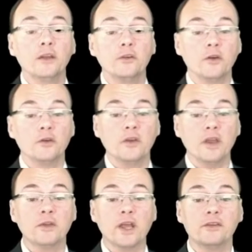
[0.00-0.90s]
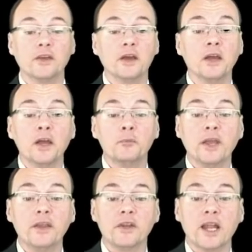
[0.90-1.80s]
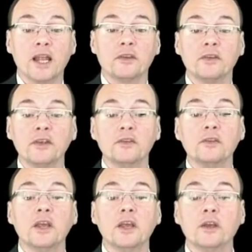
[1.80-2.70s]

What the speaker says: So same data, Bayesian analysis,